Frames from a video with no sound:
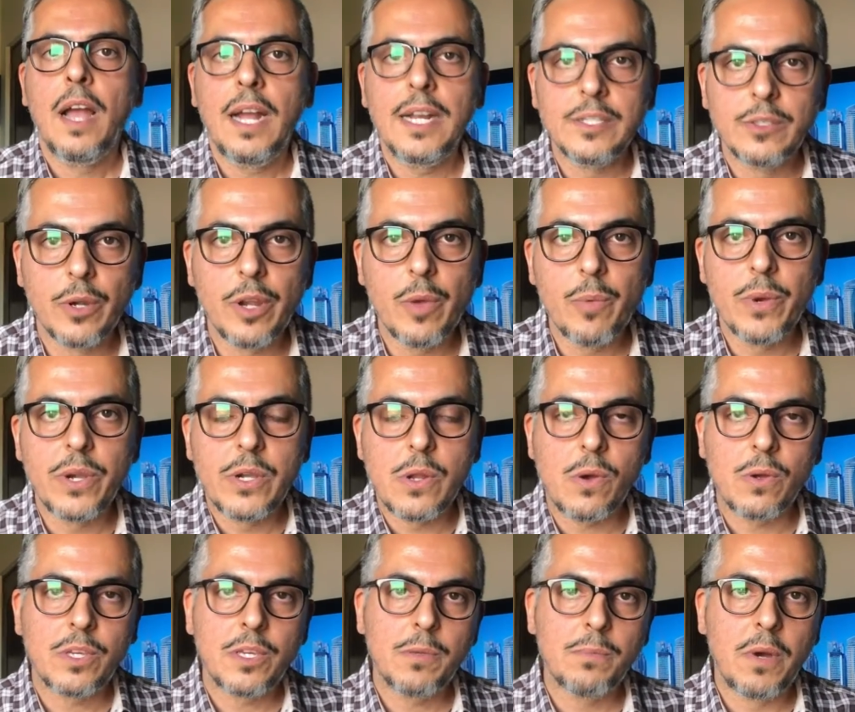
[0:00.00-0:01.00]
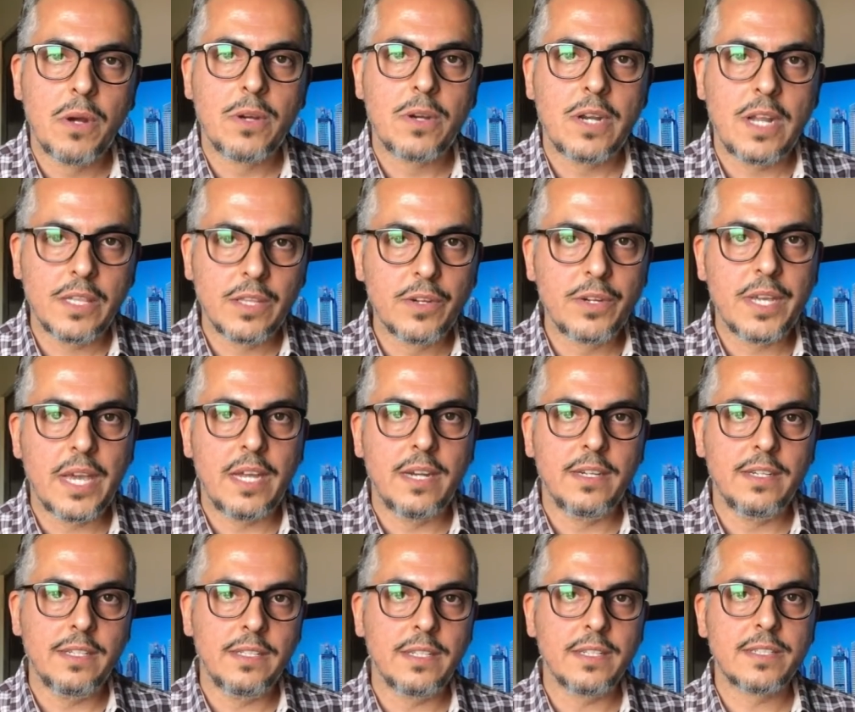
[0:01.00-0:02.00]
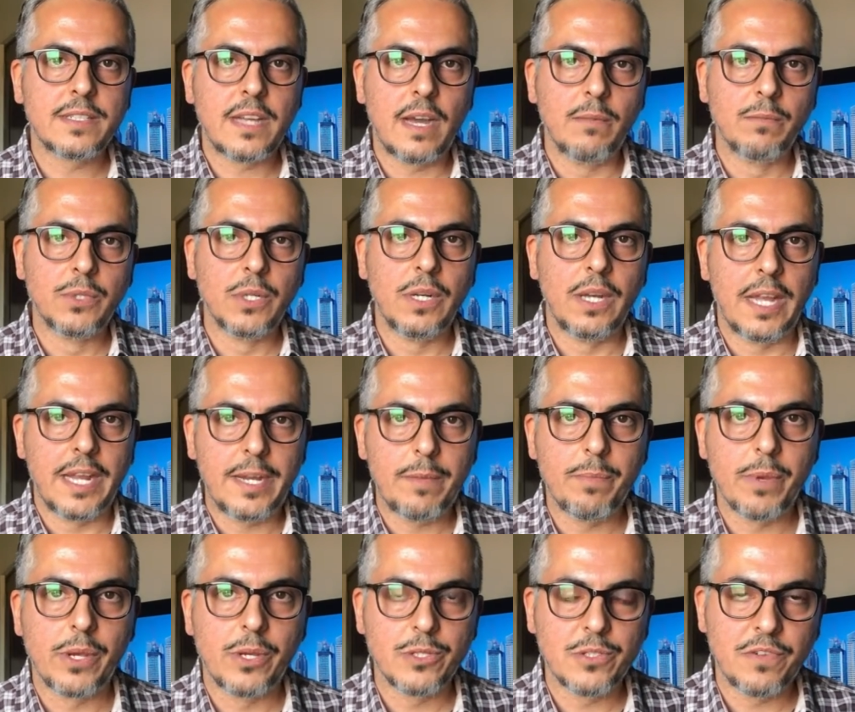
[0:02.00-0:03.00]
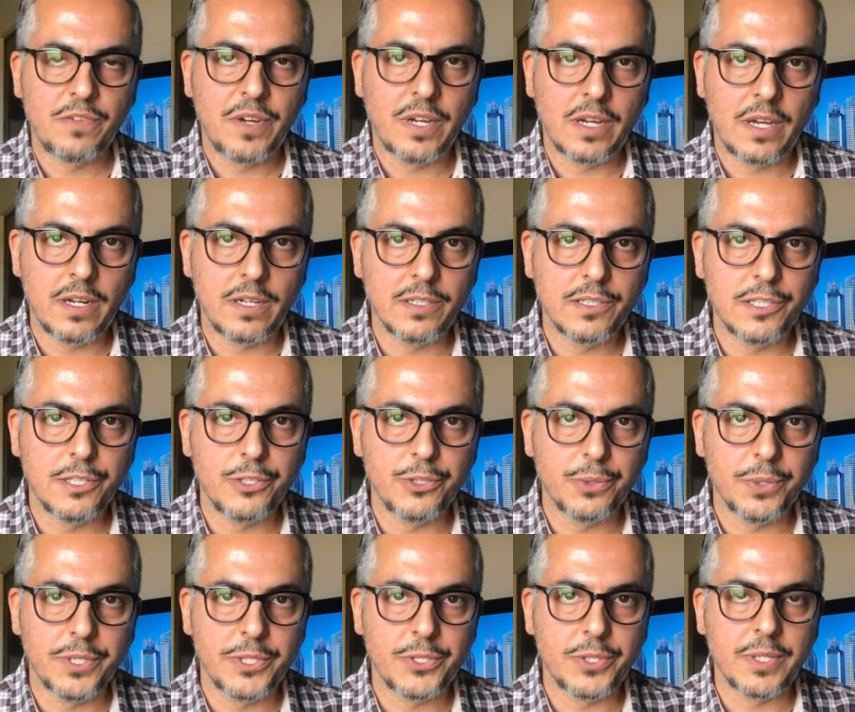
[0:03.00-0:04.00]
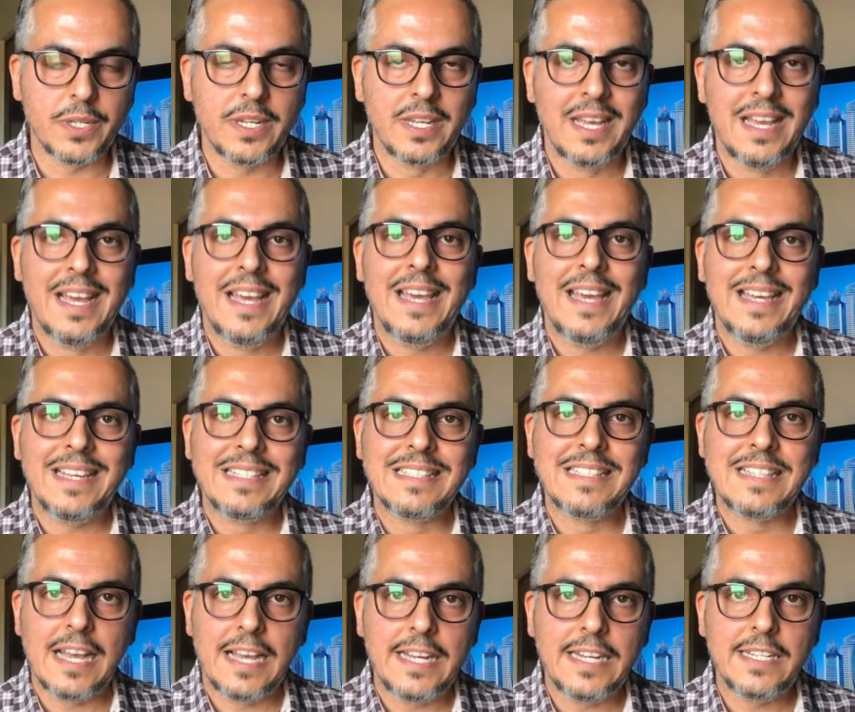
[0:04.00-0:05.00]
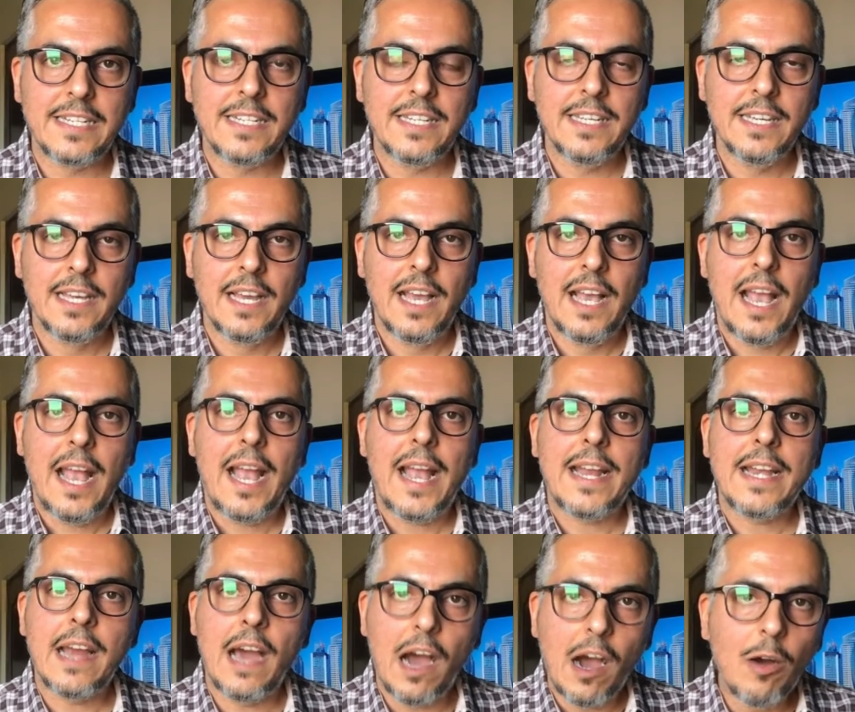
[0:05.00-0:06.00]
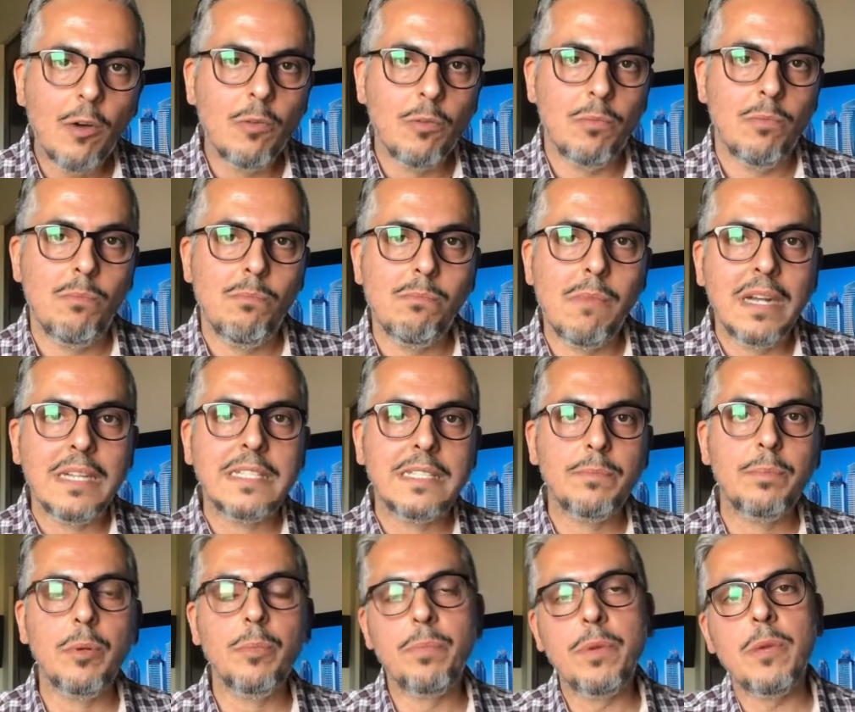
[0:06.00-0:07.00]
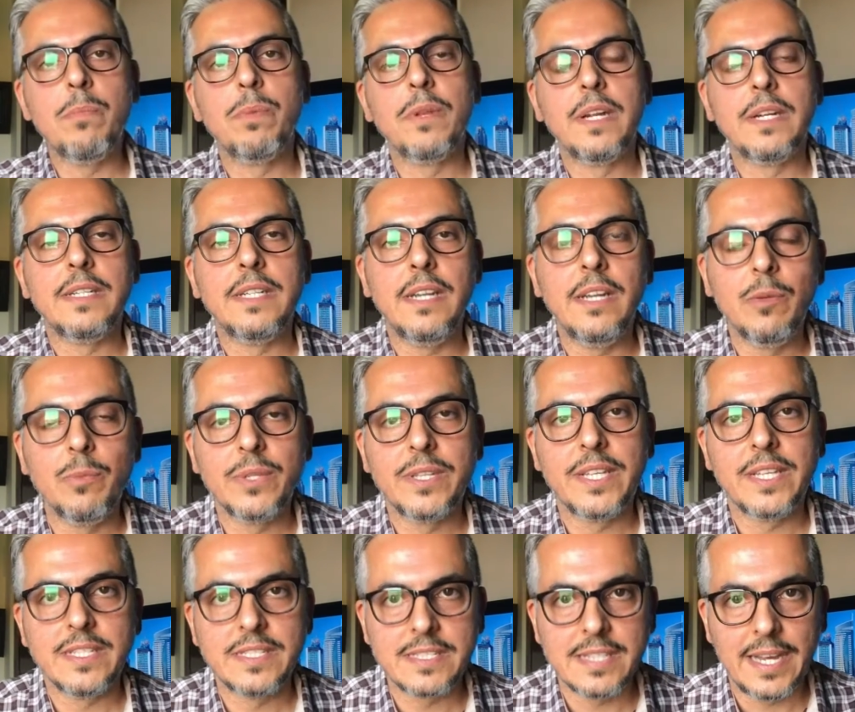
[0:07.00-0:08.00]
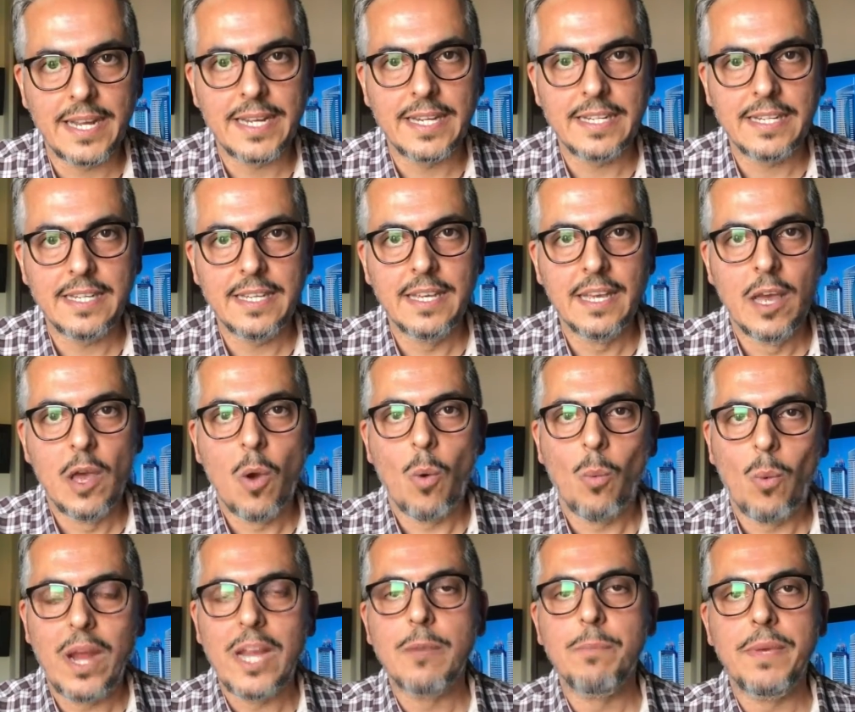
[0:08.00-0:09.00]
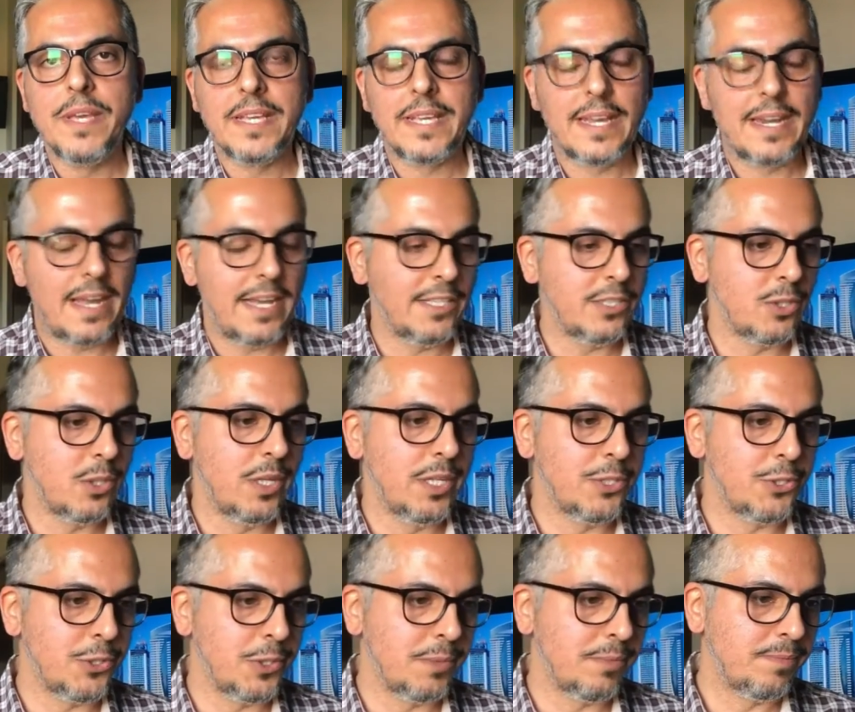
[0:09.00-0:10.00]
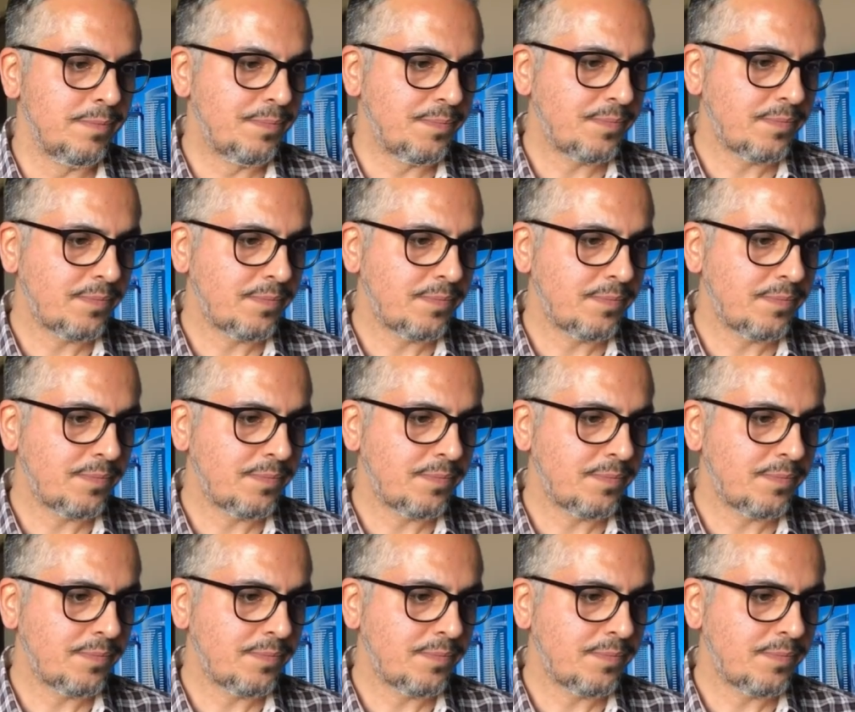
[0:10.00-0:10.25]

And today we're talking about another reality that's come to light because of our current situation, anxiety, and how multiple people are dealing with anxiety while being in isolation.